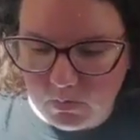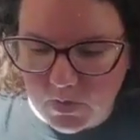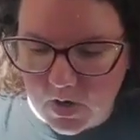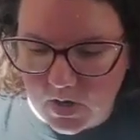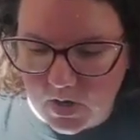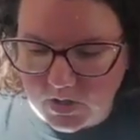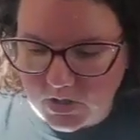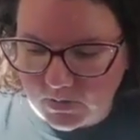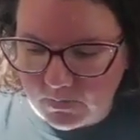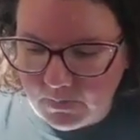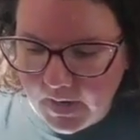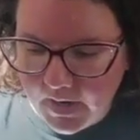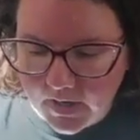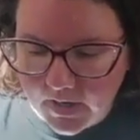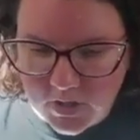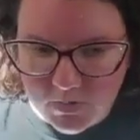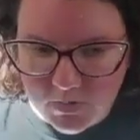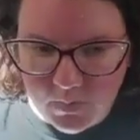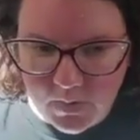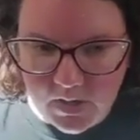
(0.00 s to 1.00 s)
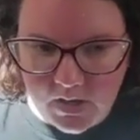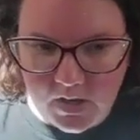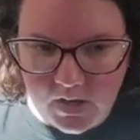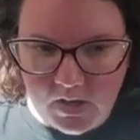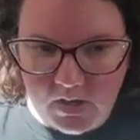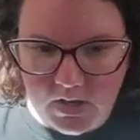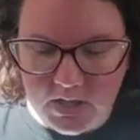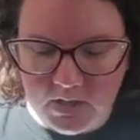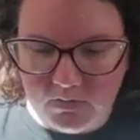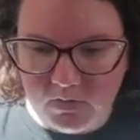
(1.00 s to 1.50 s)
project
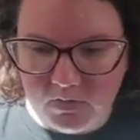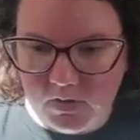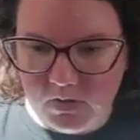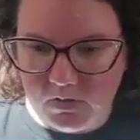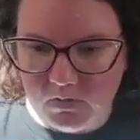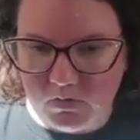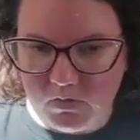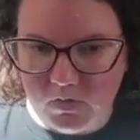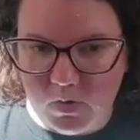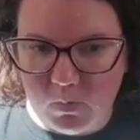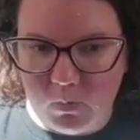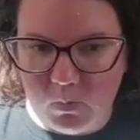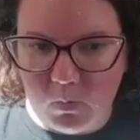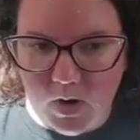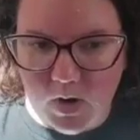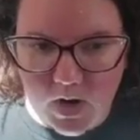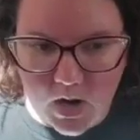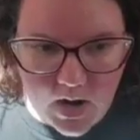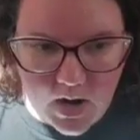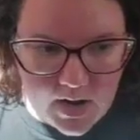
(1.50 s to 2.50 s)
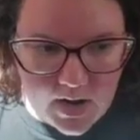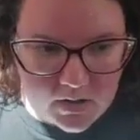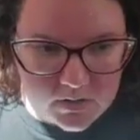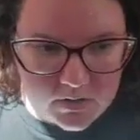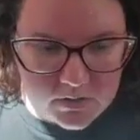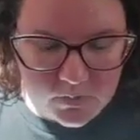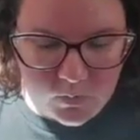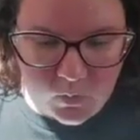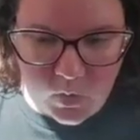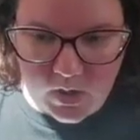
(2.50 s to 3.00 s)
management, even from
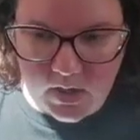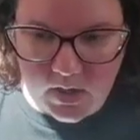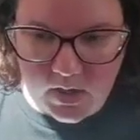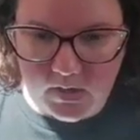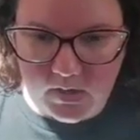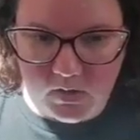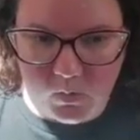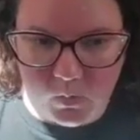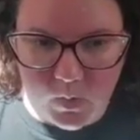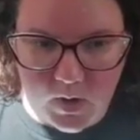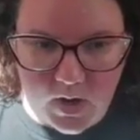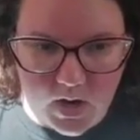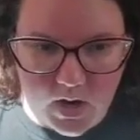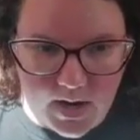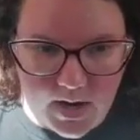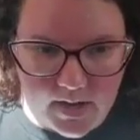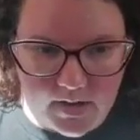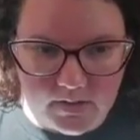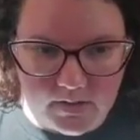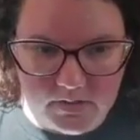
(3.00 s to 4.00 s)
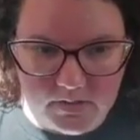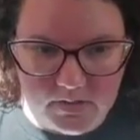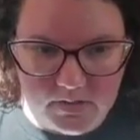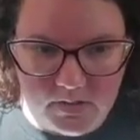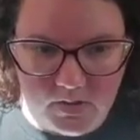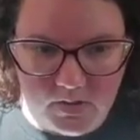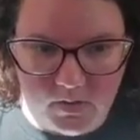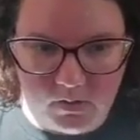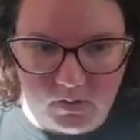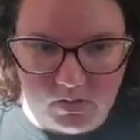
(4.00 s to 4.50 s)
warehouse, working in the warehouse,
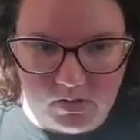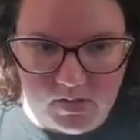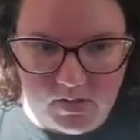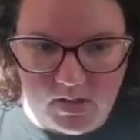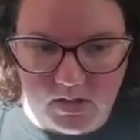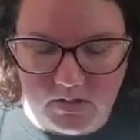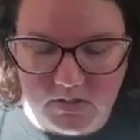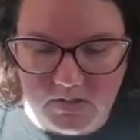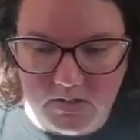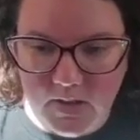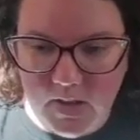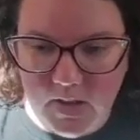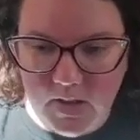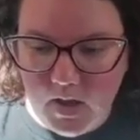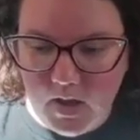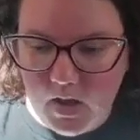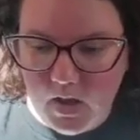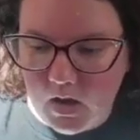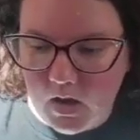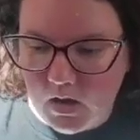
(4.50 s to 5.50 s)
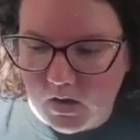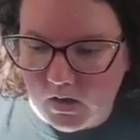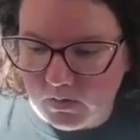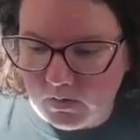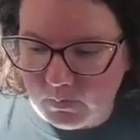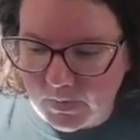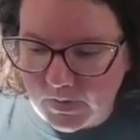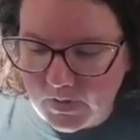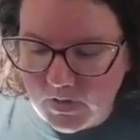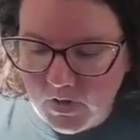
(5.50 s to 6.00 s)
things.
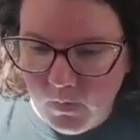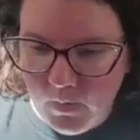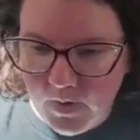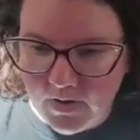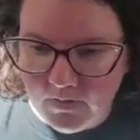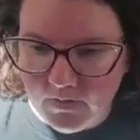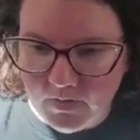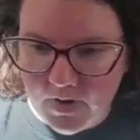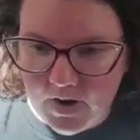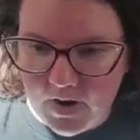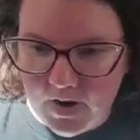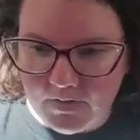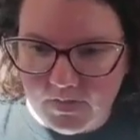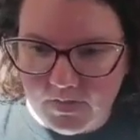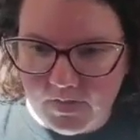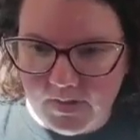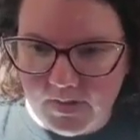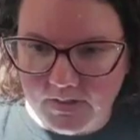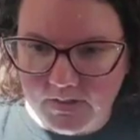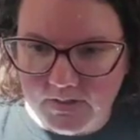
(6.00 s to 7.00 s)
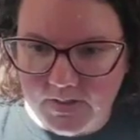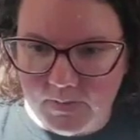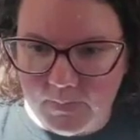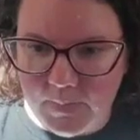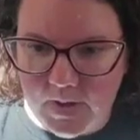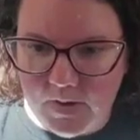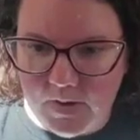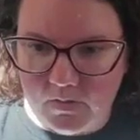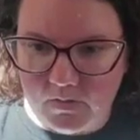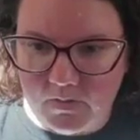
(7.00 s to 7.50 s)
But no one ever thinks
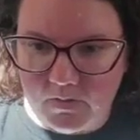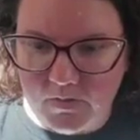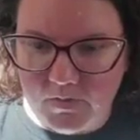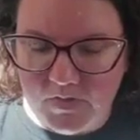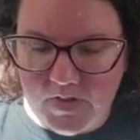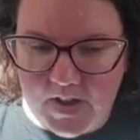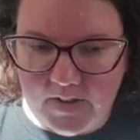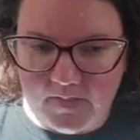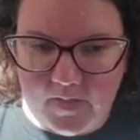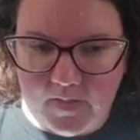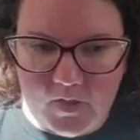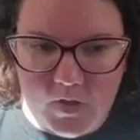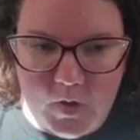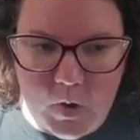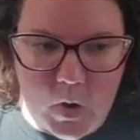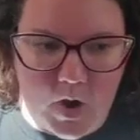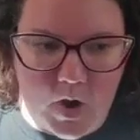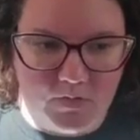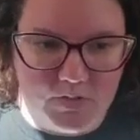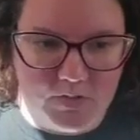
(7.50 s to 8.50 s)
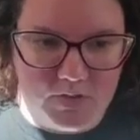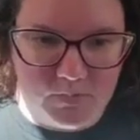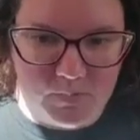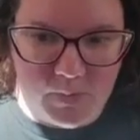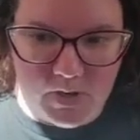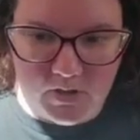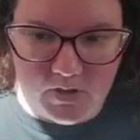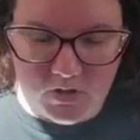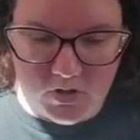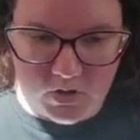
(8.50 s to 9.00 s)
about the fact that the office
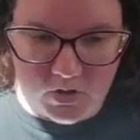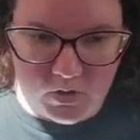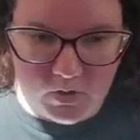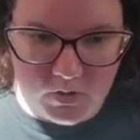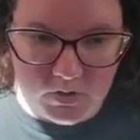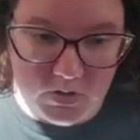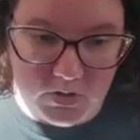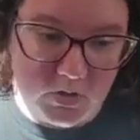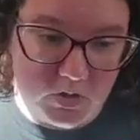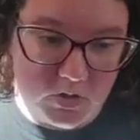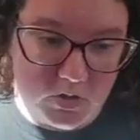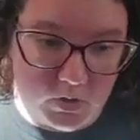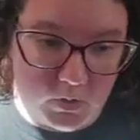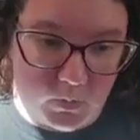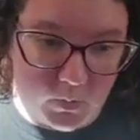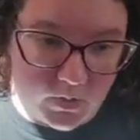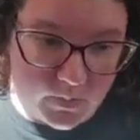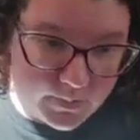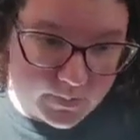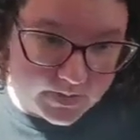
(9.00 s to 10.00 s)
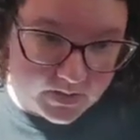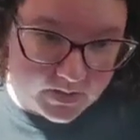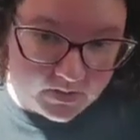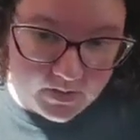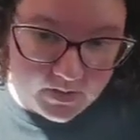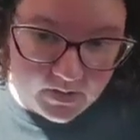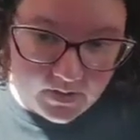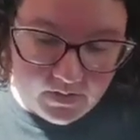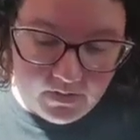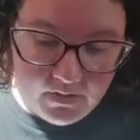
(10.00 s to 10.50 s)
manager, who is usually a
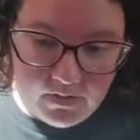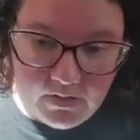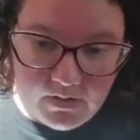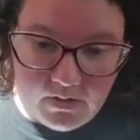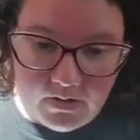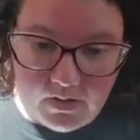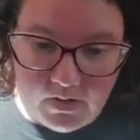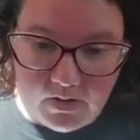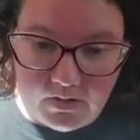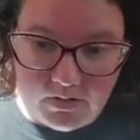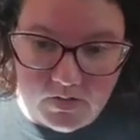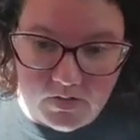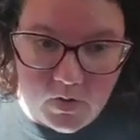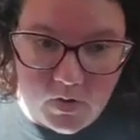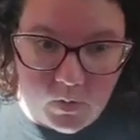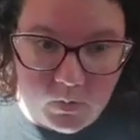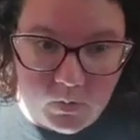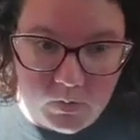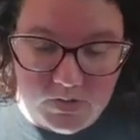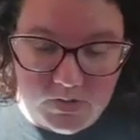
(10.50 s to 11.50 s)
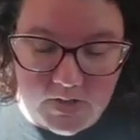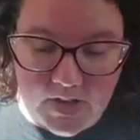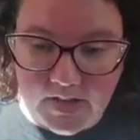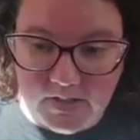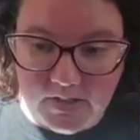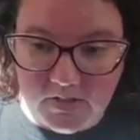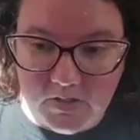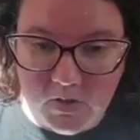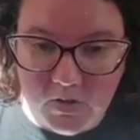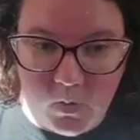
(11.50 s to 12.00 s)
woman,
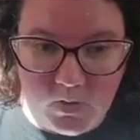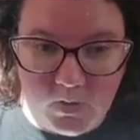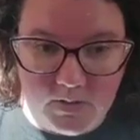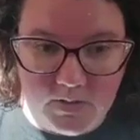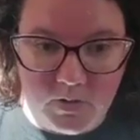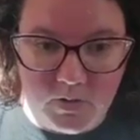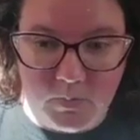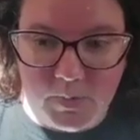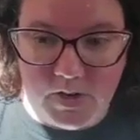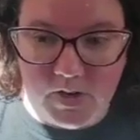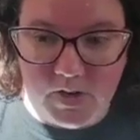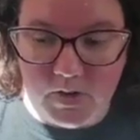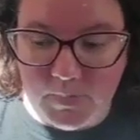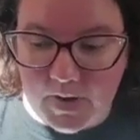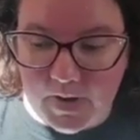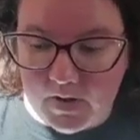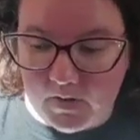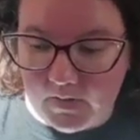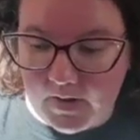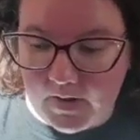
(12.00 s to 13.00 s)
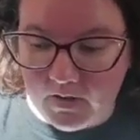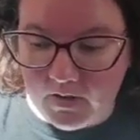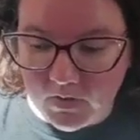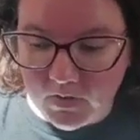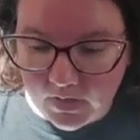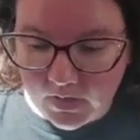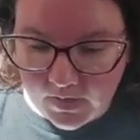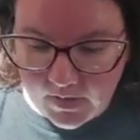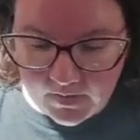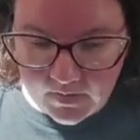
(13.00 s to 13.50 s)
has to know a little bit about
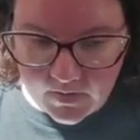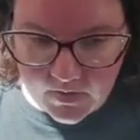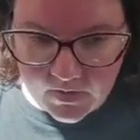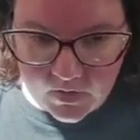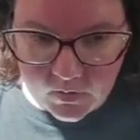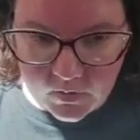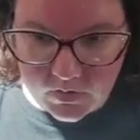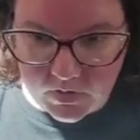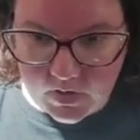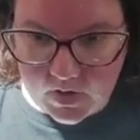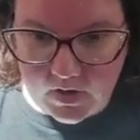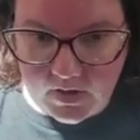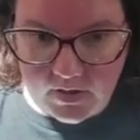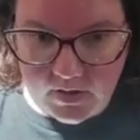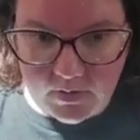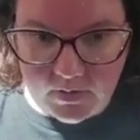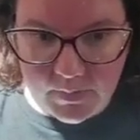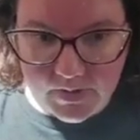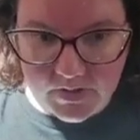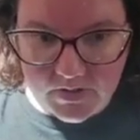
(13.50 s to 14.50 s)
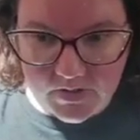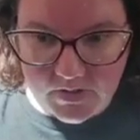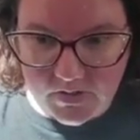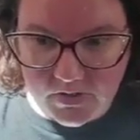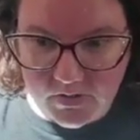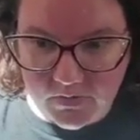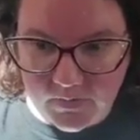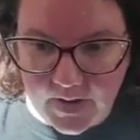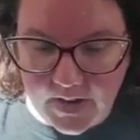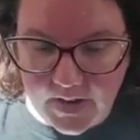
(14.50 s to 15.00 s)
everything that goes on in a
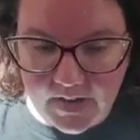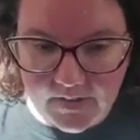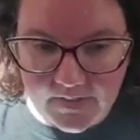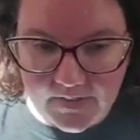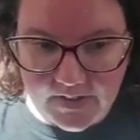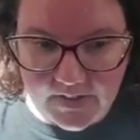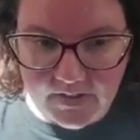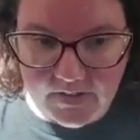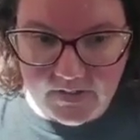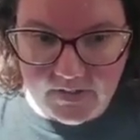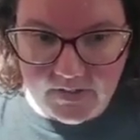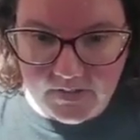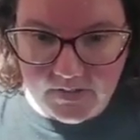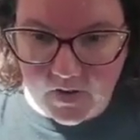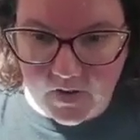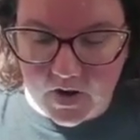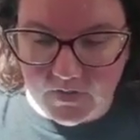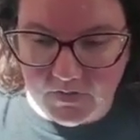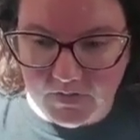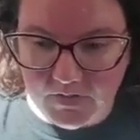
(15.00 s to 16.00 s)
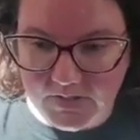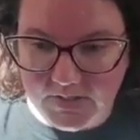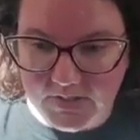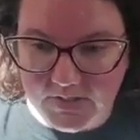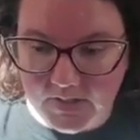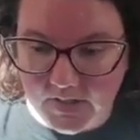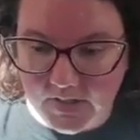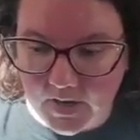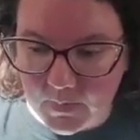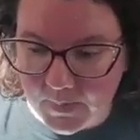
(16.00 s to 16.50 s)
business, right? They're often
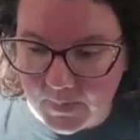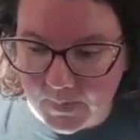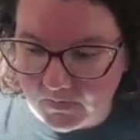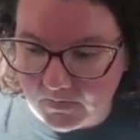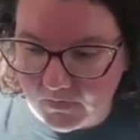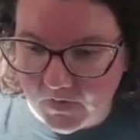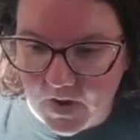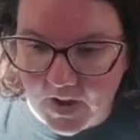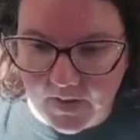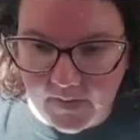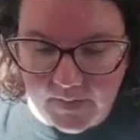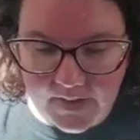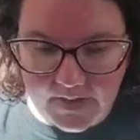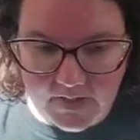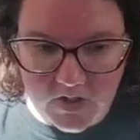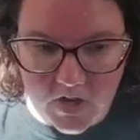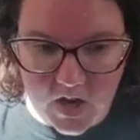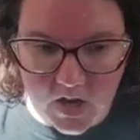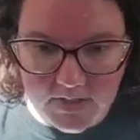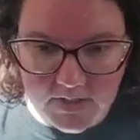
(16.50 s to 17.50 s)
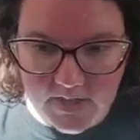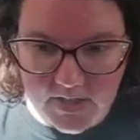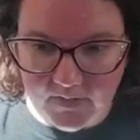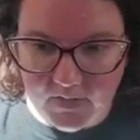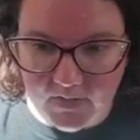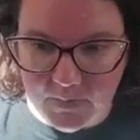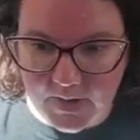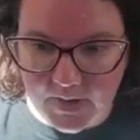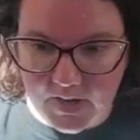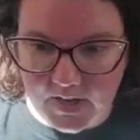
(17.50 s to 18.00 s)
sitting up at the front, they talk to
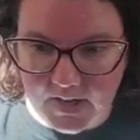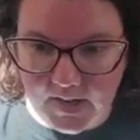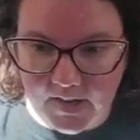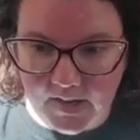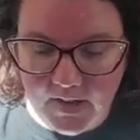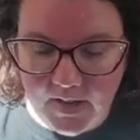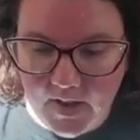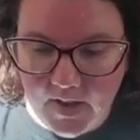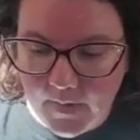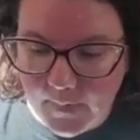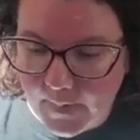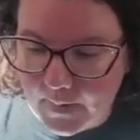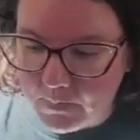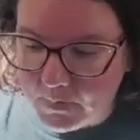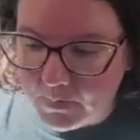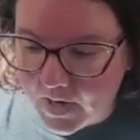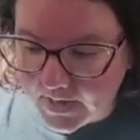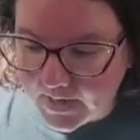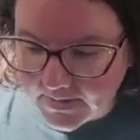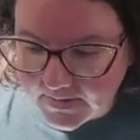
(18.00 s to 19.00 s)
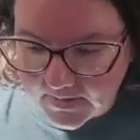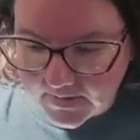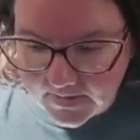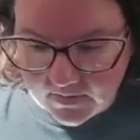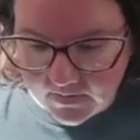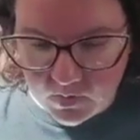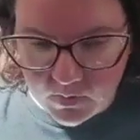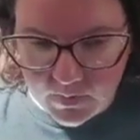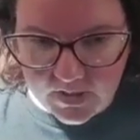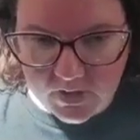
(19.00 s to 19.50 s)
everybody, they process
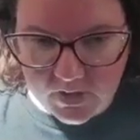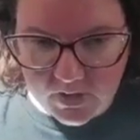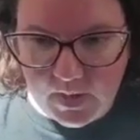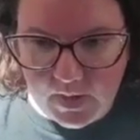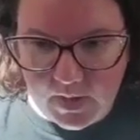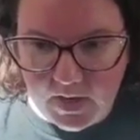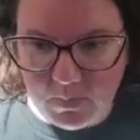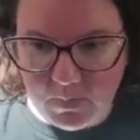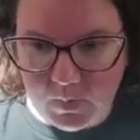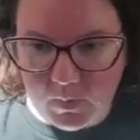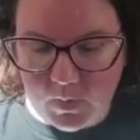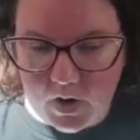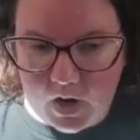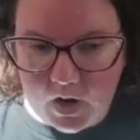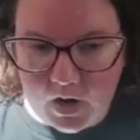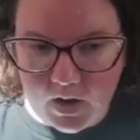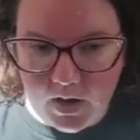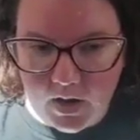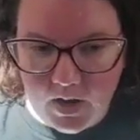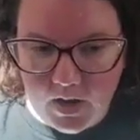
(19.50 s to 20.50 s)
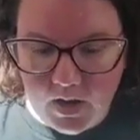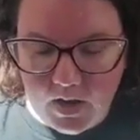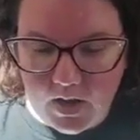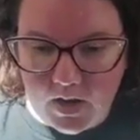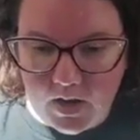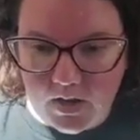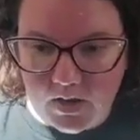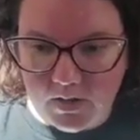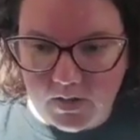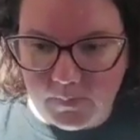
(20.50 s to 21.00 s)
everybody's paperwork.
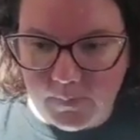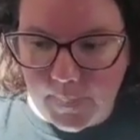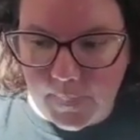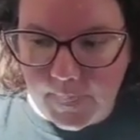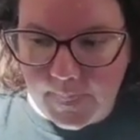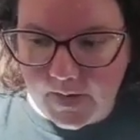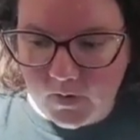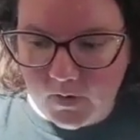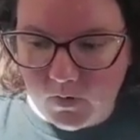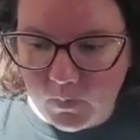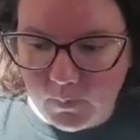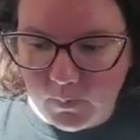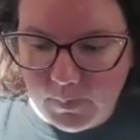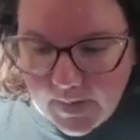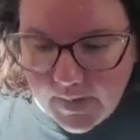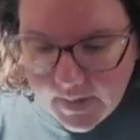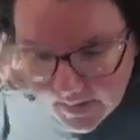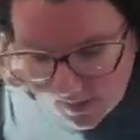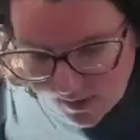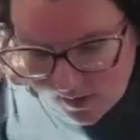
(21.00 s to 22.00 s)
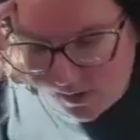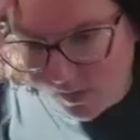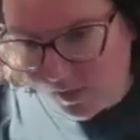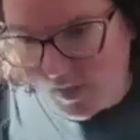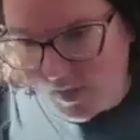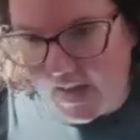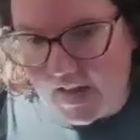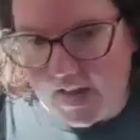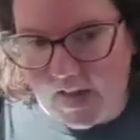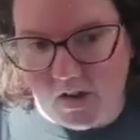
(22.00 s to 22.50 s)
They don't ping
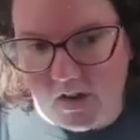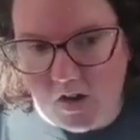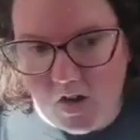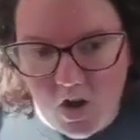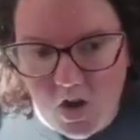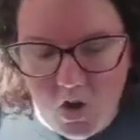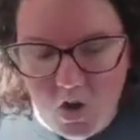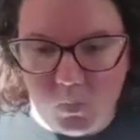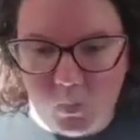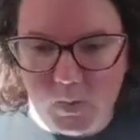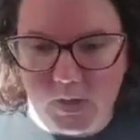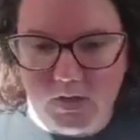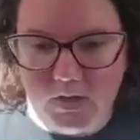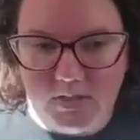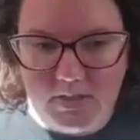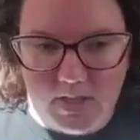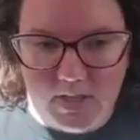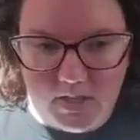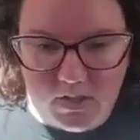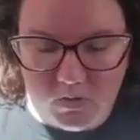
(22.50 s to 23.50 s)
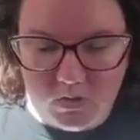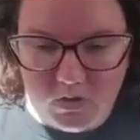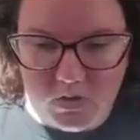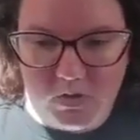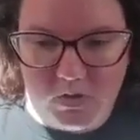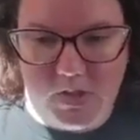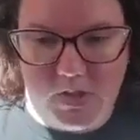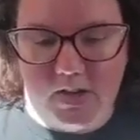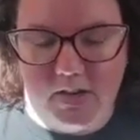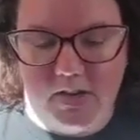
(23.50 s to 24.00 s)
that, oh, we could take you
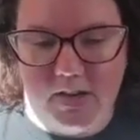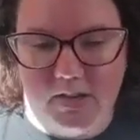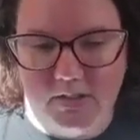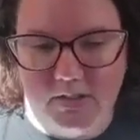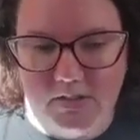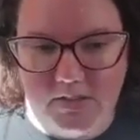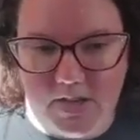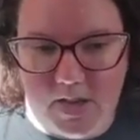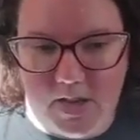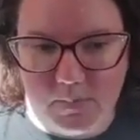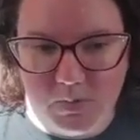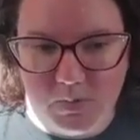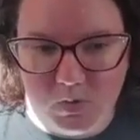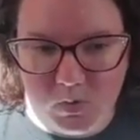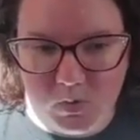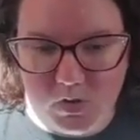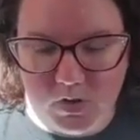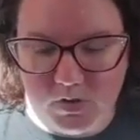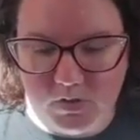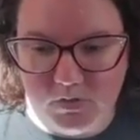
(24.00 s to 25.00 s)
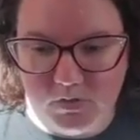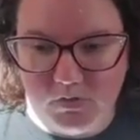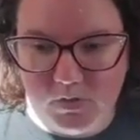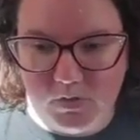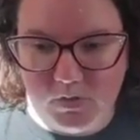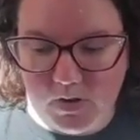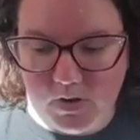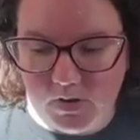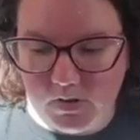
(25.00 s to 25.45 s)
to that next step sort of